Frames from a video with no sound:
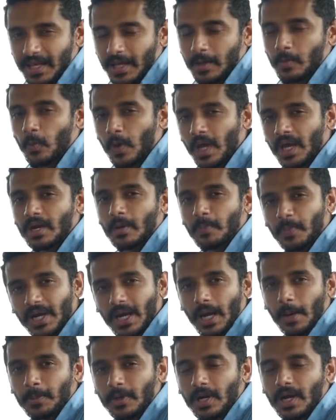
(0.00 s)
that where a
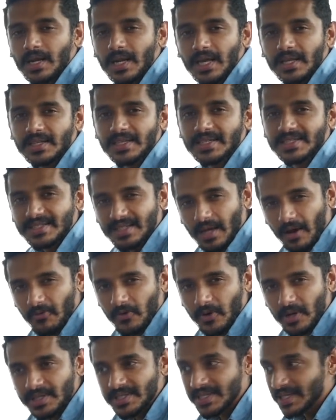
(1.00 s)
pickup truck like this
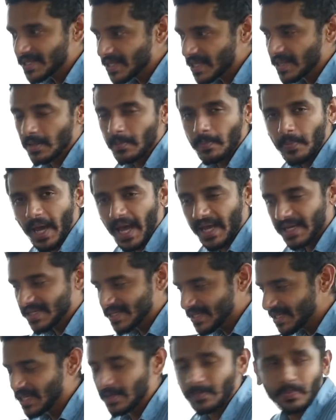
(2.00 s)
suffers is in the back
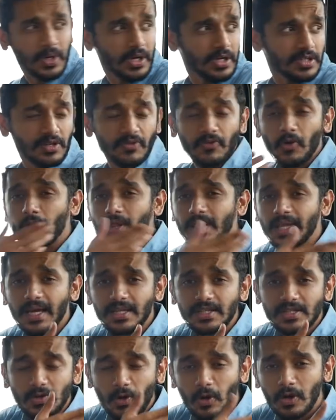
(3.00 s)
seat because of all
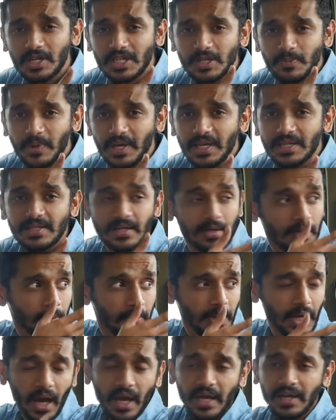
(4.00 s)
that storage space
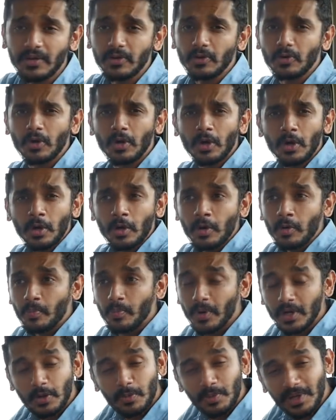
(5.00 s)
behind you.
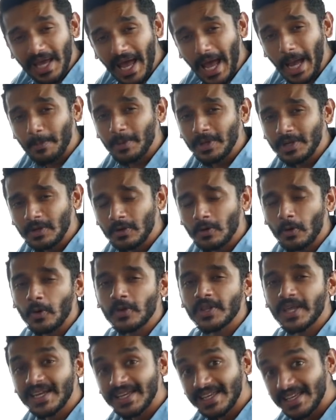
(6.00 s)
But you'll be happy to know
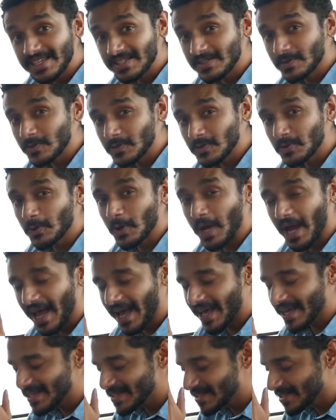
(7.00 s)
that Isuzu
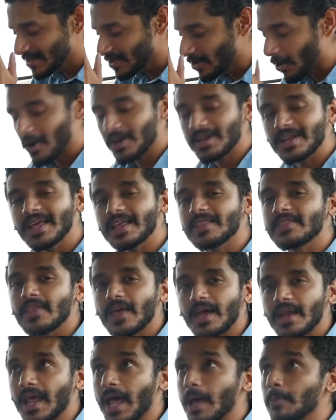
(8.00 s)
has not let
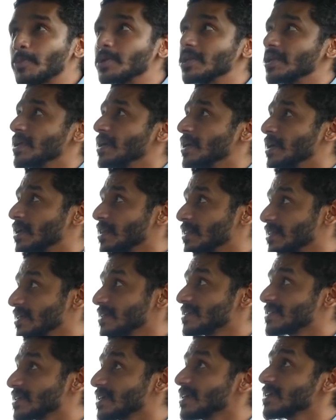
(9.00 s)
that happen.
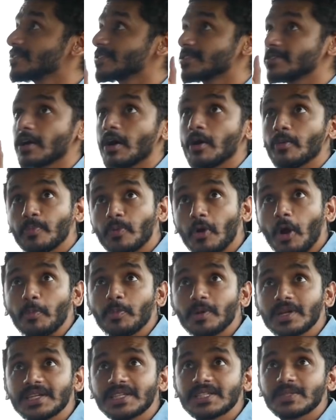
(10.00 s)
This is a
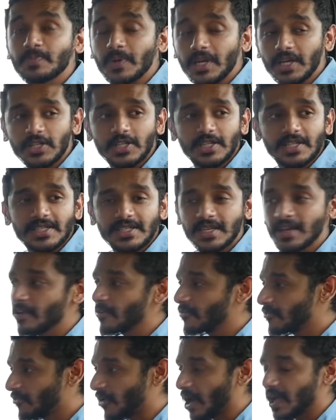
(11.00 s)
properly spacious
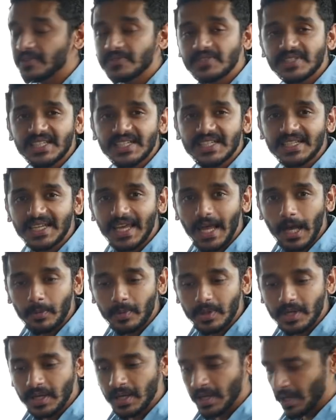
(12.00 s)
5-seat
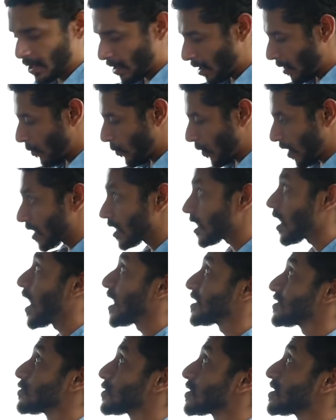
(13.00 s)
cabin. Well,
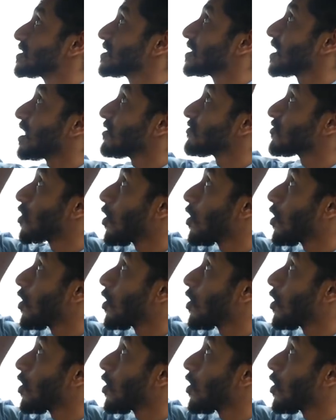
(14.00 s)
as you can see, I've